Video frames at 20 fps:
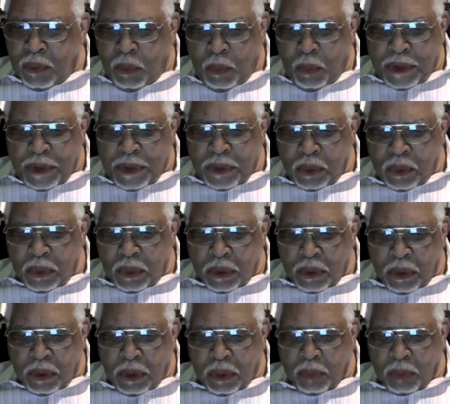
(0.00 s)
When you
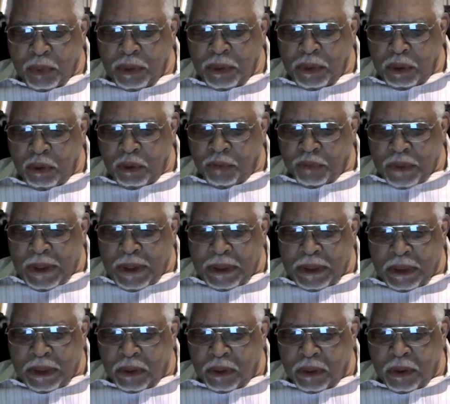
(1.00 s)

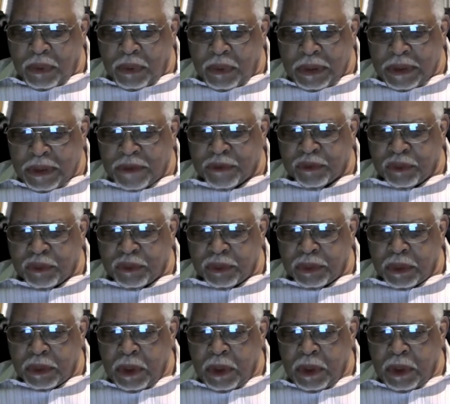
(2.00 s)
finally learn the lesson,